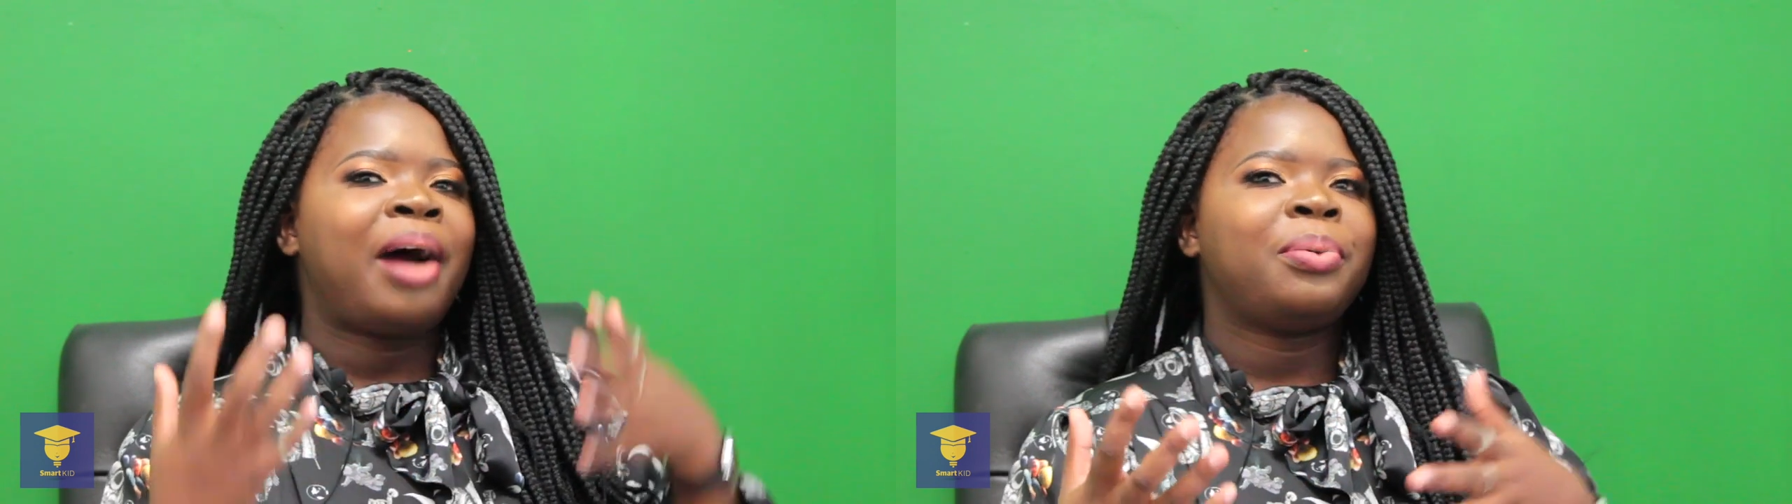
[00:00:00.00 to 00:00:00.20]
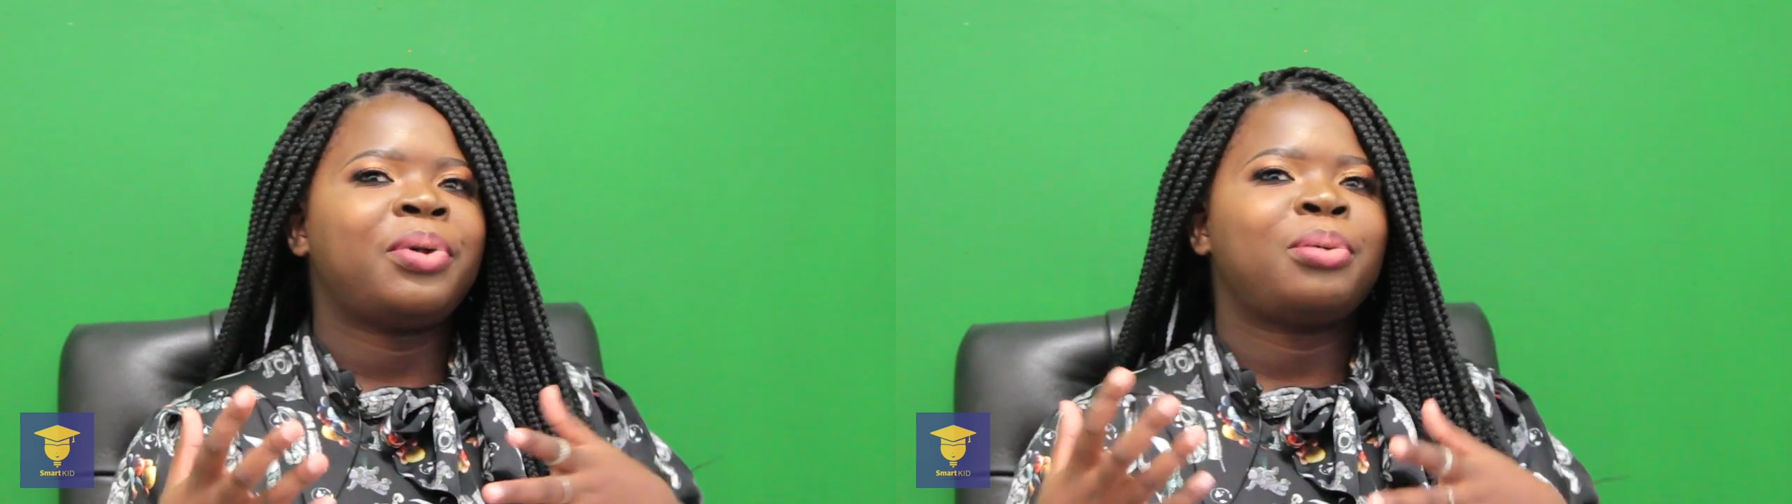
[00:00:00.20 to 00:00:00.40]

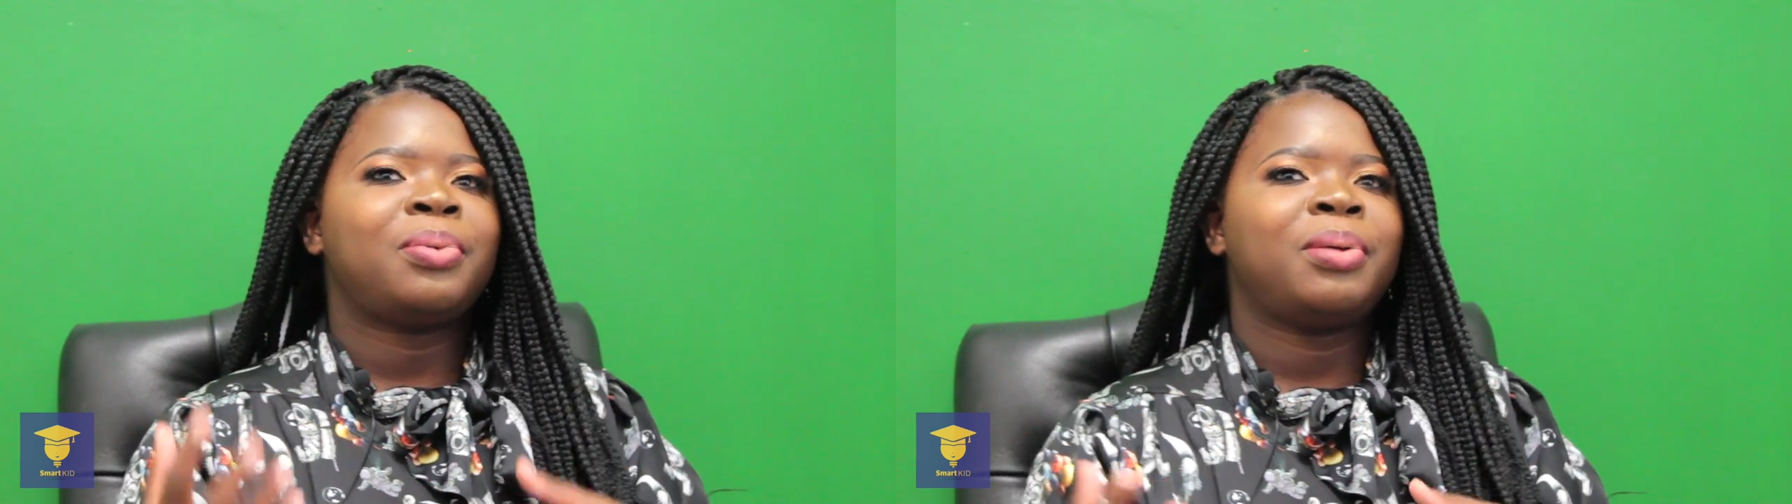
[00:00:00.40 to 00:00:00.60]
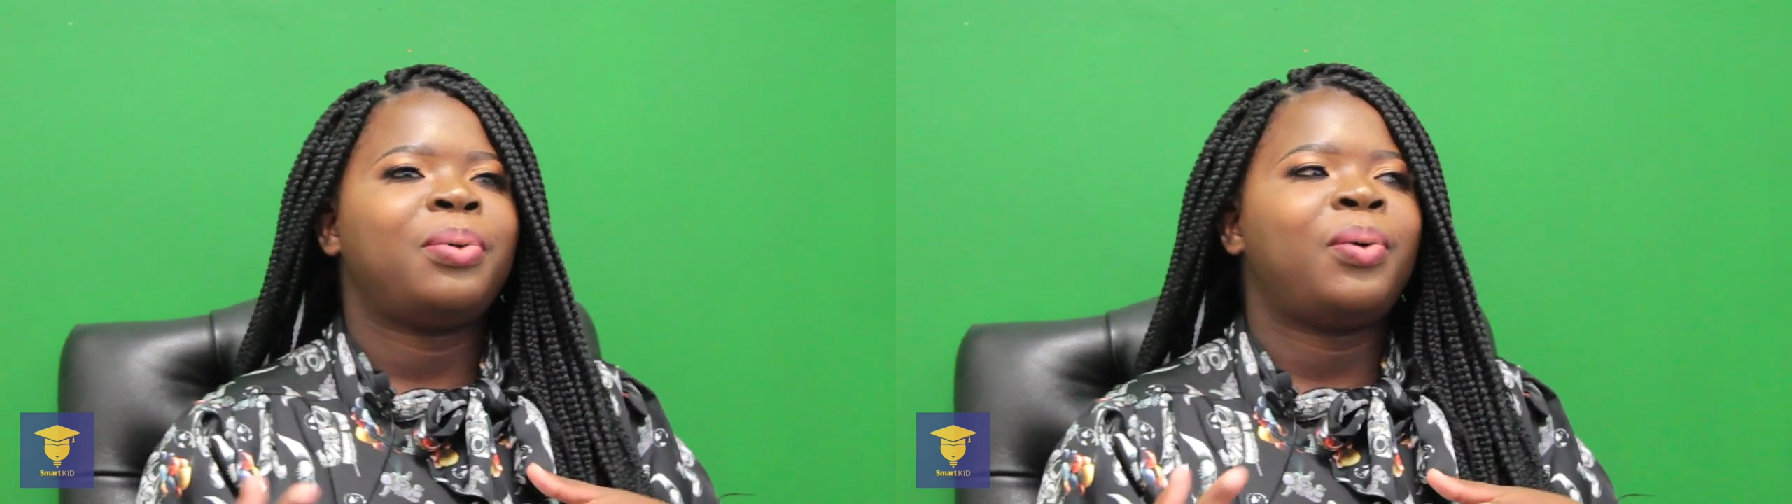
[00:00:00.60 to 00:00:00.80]
up
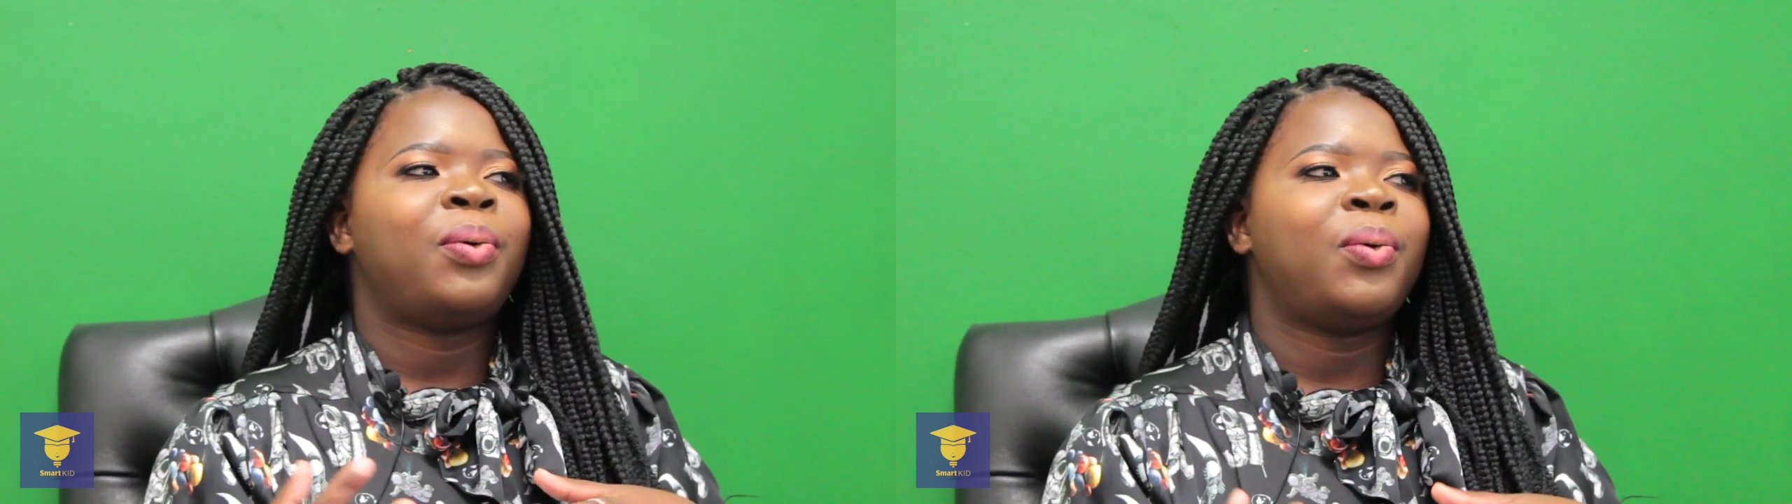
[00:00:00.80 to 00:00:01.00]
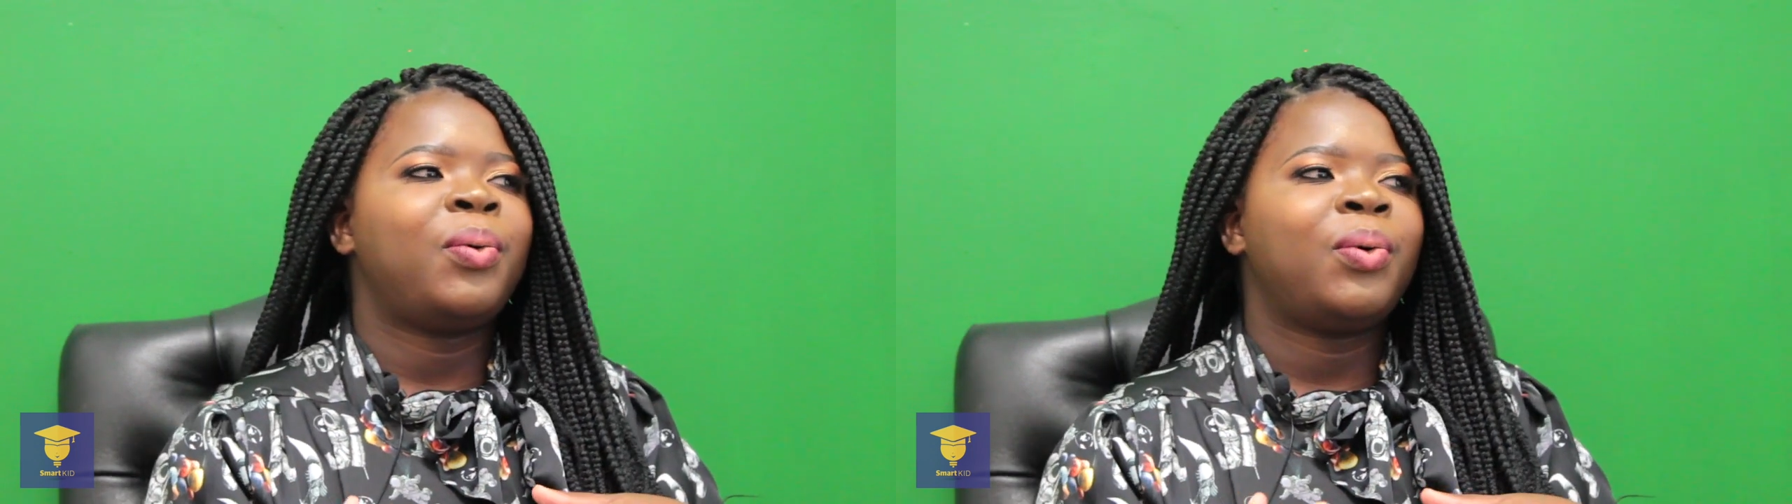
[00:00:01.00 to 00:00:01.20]
with
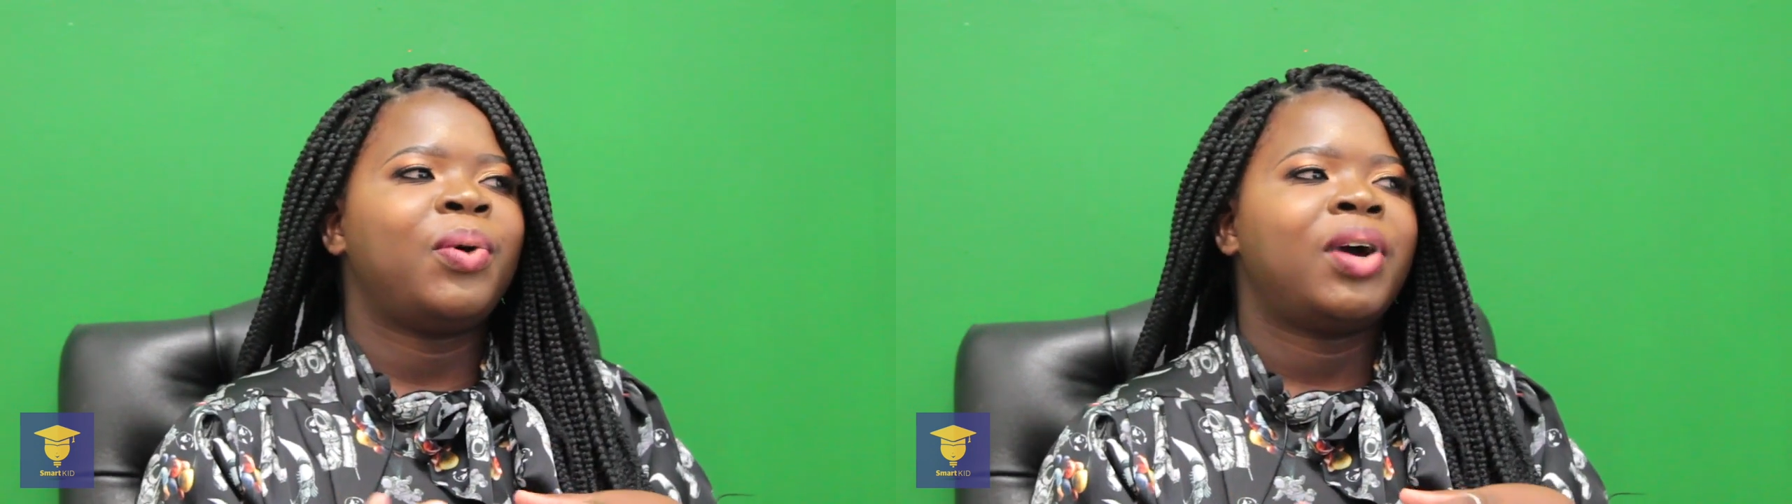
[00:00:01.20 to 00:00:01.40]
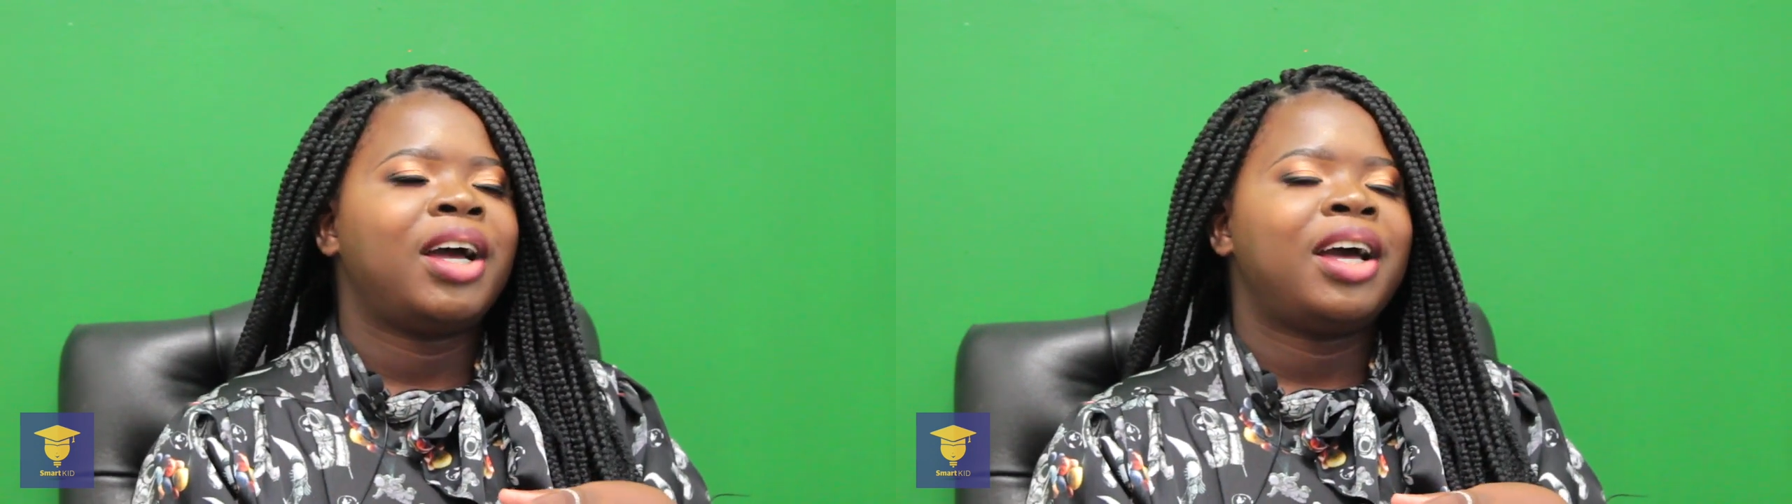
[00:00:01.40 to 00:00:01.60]
people
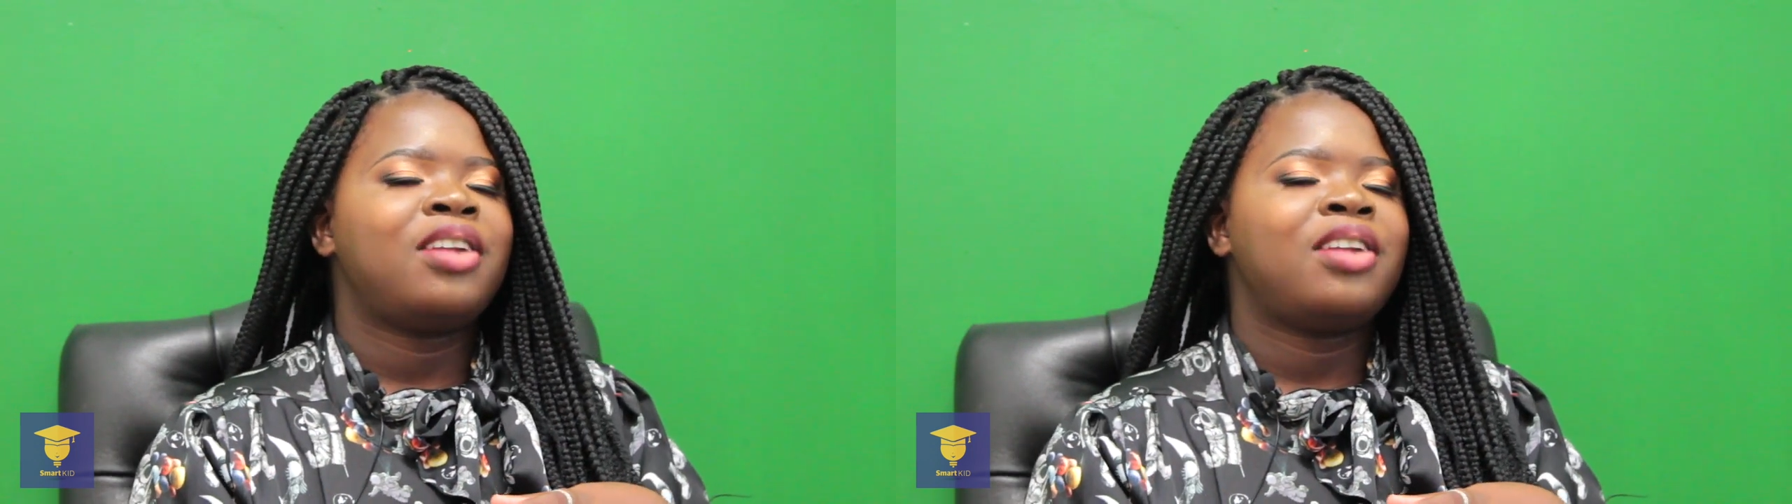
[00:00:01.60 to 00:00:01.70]
who